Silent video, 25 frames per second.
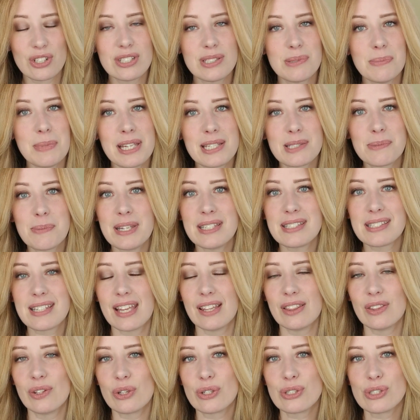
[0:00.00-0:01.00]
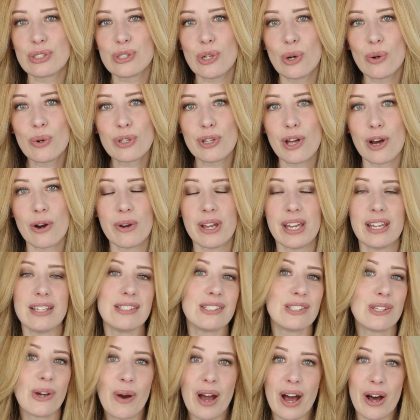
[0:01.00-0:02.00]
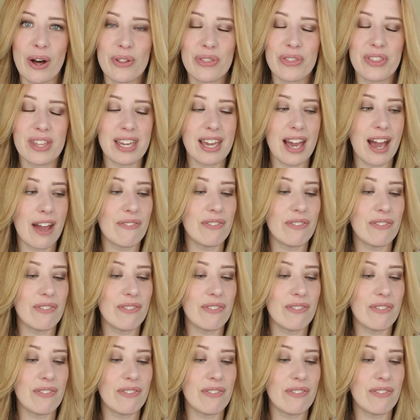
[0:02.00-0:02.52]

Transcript: It just makes my skin look so glowy and so healthy.